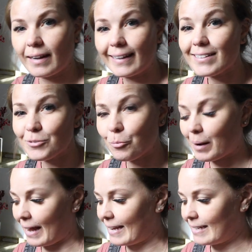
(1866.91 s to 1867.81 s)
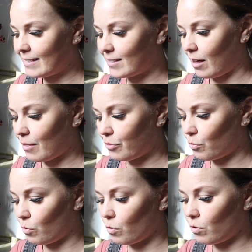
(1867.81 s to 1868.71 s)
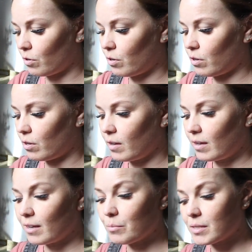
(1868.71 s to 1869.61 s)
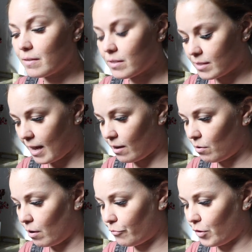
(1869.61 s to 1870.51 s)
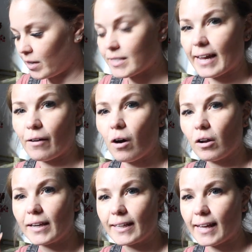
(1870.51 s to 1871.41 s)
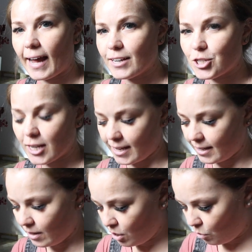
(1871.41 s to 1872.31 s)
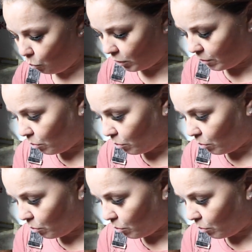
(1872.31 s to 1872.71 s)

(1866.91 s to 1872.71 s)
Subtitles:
little plate that I thought, it was in the sale, I'll find out, I'll link it actually, what it